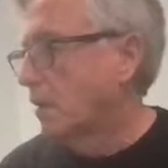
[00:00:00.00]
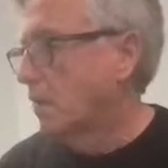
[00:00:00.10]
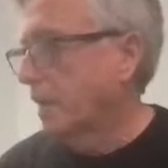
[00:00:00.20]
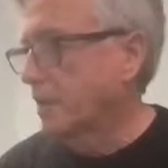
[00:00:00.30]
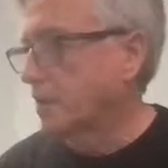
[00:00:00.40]

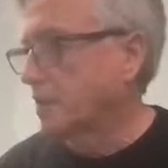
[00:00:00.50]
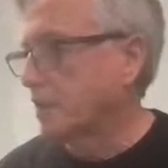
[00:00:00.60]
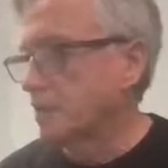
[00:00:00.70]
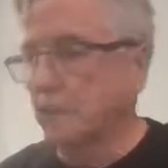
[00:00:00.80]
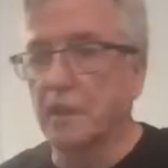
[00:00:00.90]

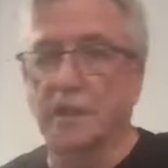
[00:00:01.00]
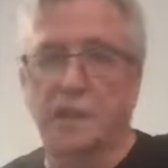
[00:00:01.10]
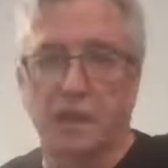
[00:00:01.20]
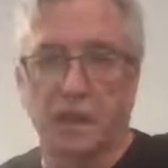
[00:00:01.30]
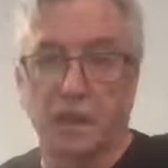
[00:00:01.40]
magazines
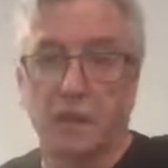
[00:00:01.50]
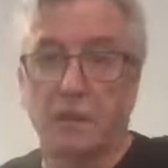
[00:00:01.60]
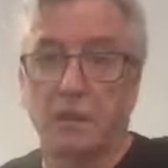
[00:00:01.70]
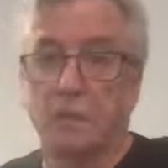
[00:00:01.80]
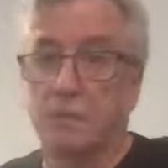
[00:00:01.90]
that
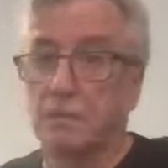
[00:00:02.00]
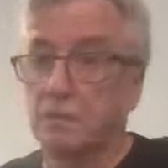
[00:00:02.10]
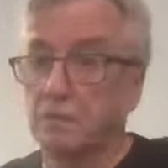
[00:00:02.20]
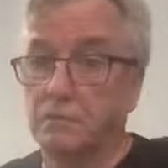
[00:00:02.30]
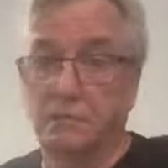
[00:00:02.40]

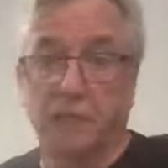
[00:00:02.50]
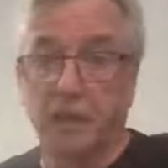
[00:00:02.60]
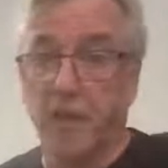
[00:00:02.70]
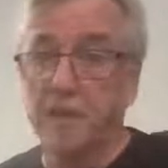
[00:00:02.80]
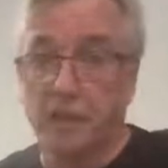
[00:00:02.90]

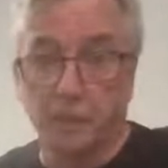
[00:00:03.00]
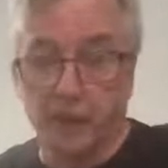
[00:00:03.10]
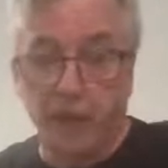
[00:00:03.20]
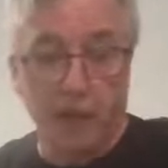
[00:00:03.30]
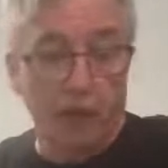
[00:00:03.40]
regrettably